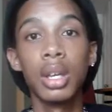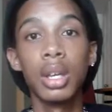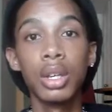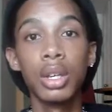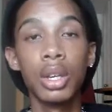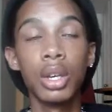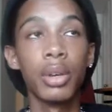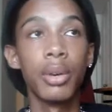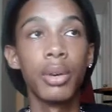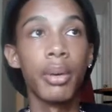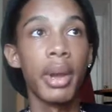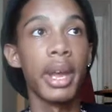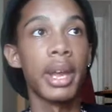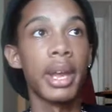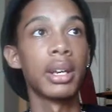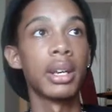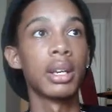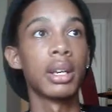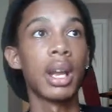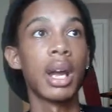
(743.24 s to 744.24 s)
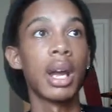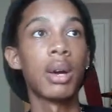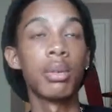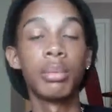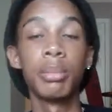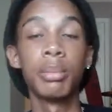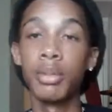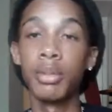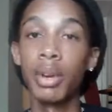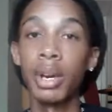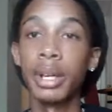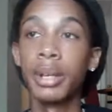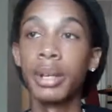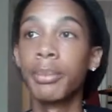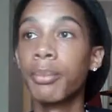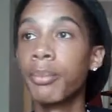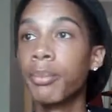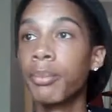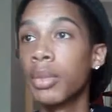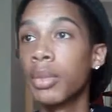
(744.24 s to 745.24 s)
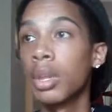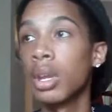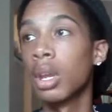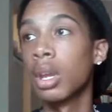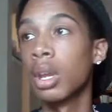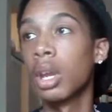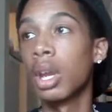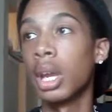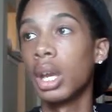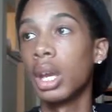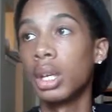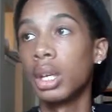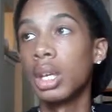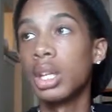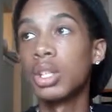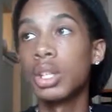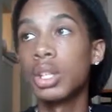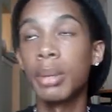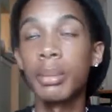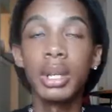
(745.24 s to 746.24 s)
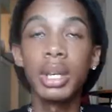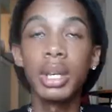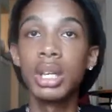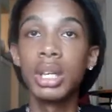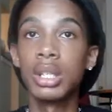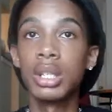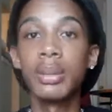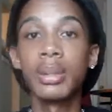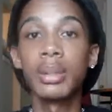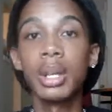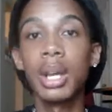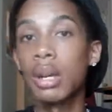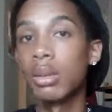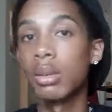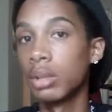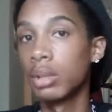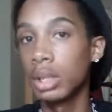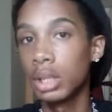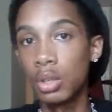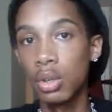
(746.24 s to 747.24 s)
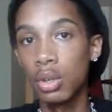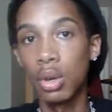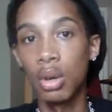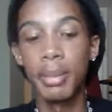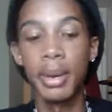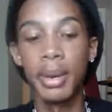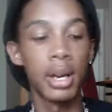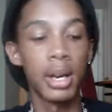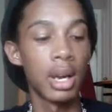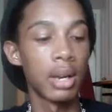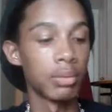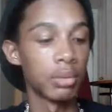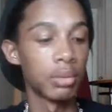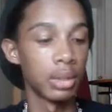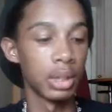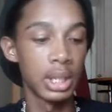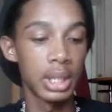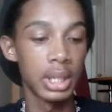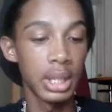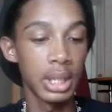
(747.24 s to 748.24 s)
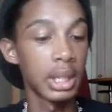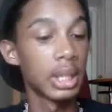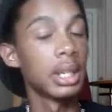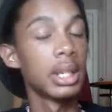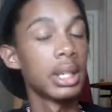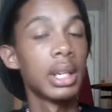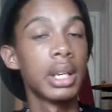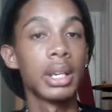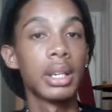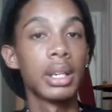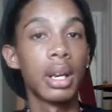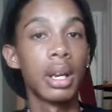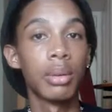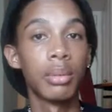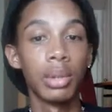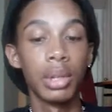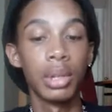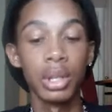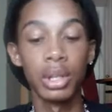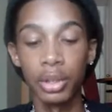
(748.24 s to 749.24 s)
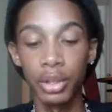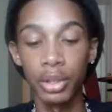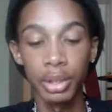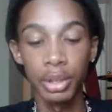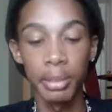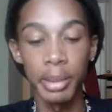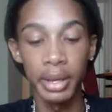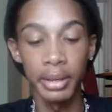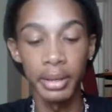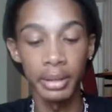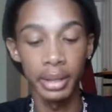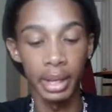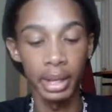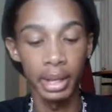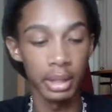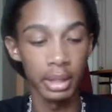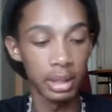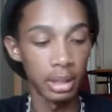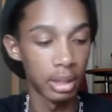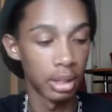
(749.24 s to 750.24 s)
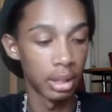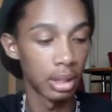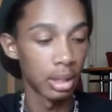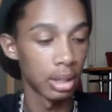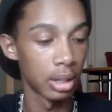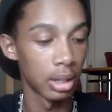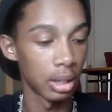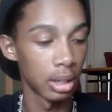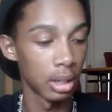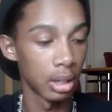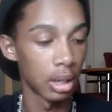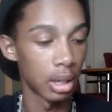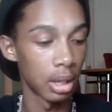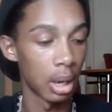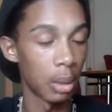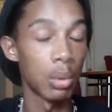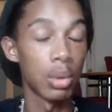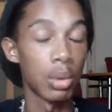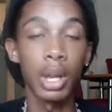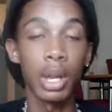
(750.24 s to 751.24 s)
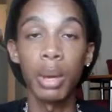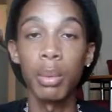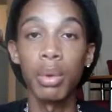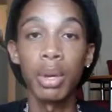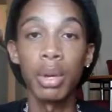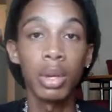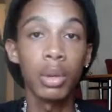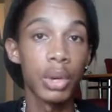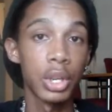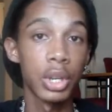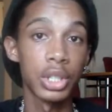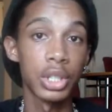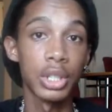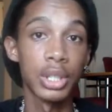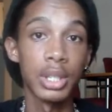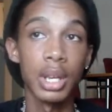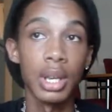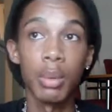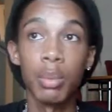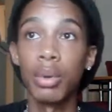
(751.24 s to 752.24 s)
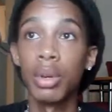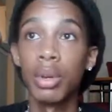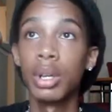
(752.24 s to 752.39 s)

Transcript: and I would be right. And it's something I really know about. I've really studied in. I really learned about, and I want questions. I